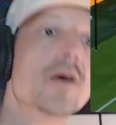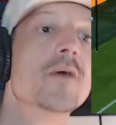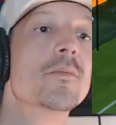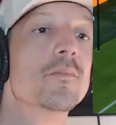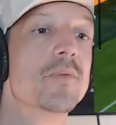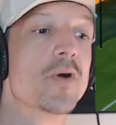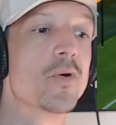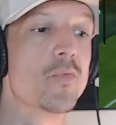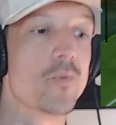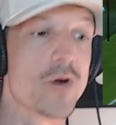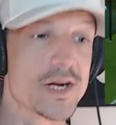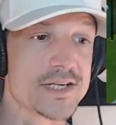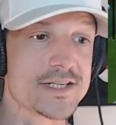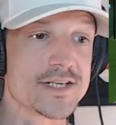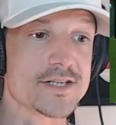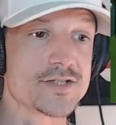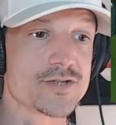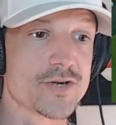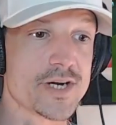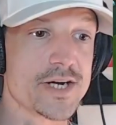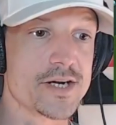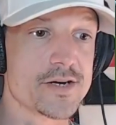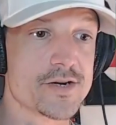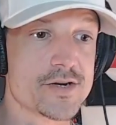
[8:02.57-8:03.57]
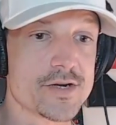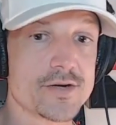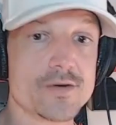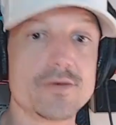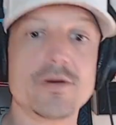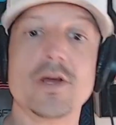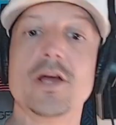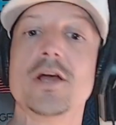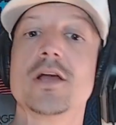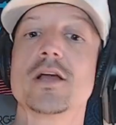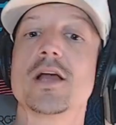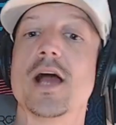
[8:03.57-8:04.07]
But what did Dreer do?
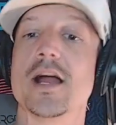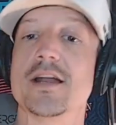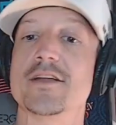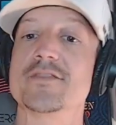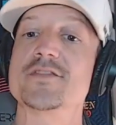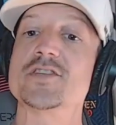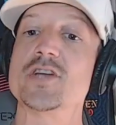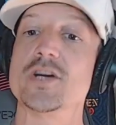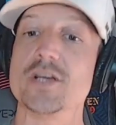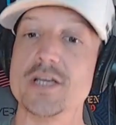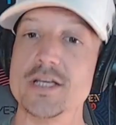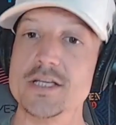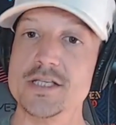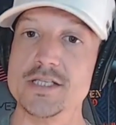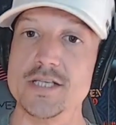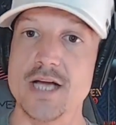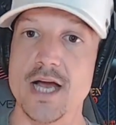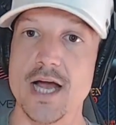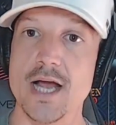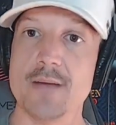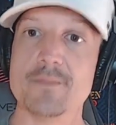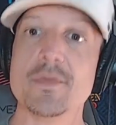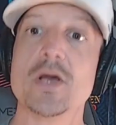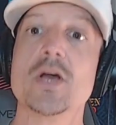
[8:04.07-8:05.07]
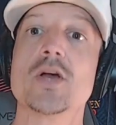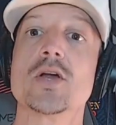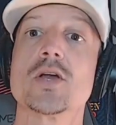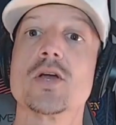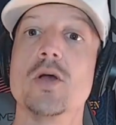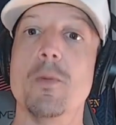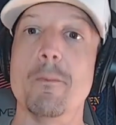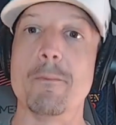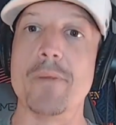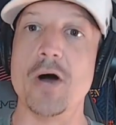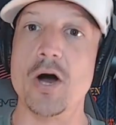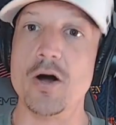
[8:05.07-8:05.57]
Kind of took his time,
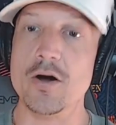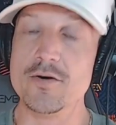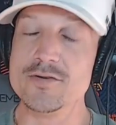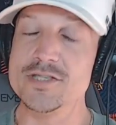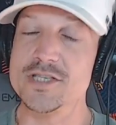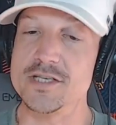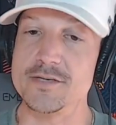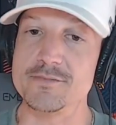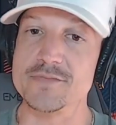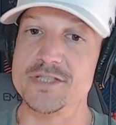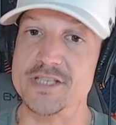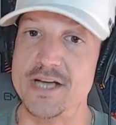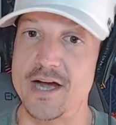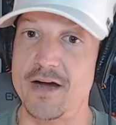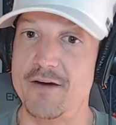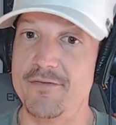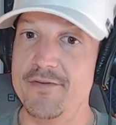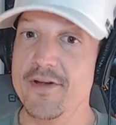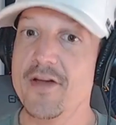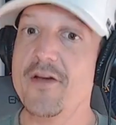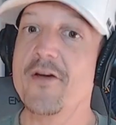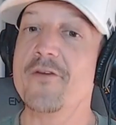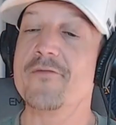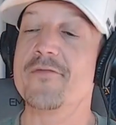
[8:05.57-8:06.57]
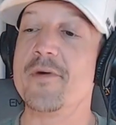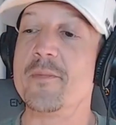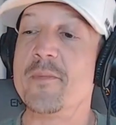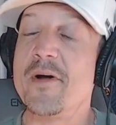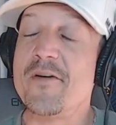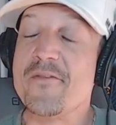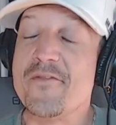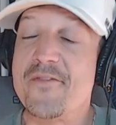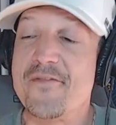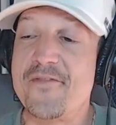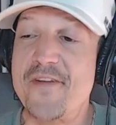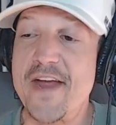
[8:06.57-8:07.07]
composed himself from a
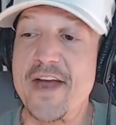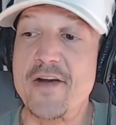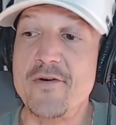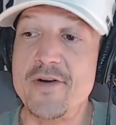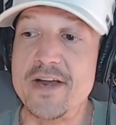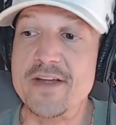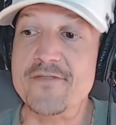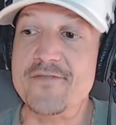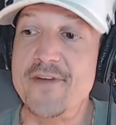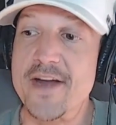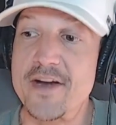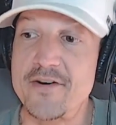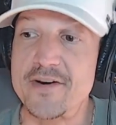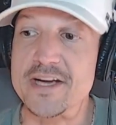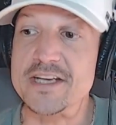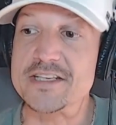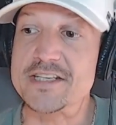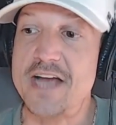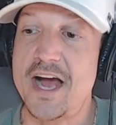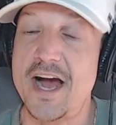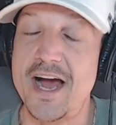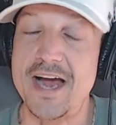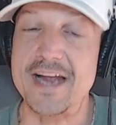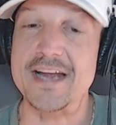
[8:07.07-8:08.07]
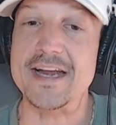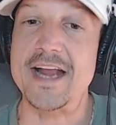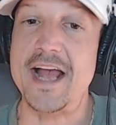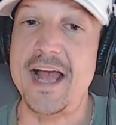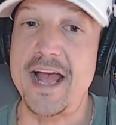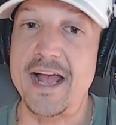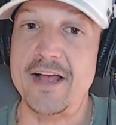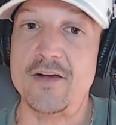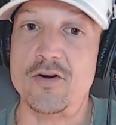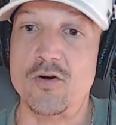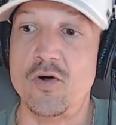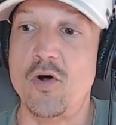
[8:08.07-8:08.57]
very, very tight
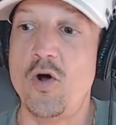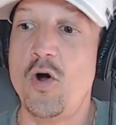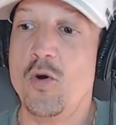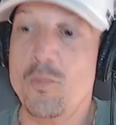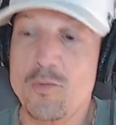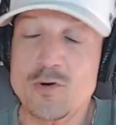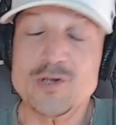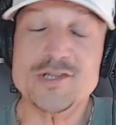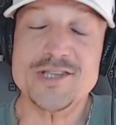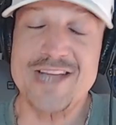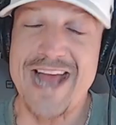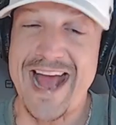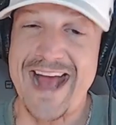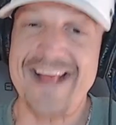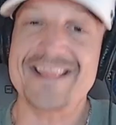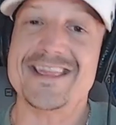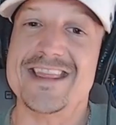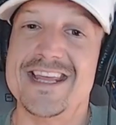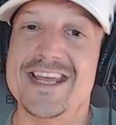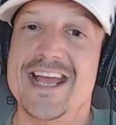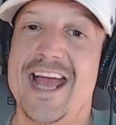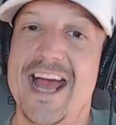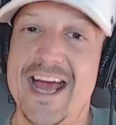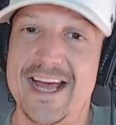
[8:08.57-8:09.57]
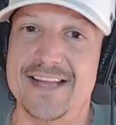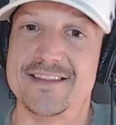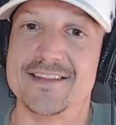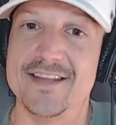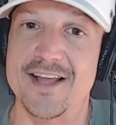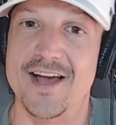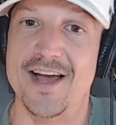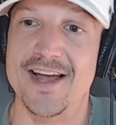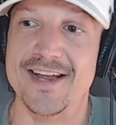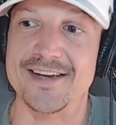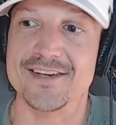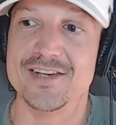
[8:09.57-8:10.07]
angle, almost at the end
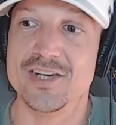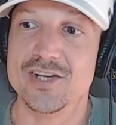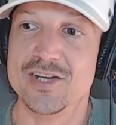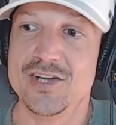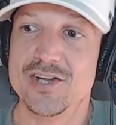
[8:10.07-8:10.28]
line,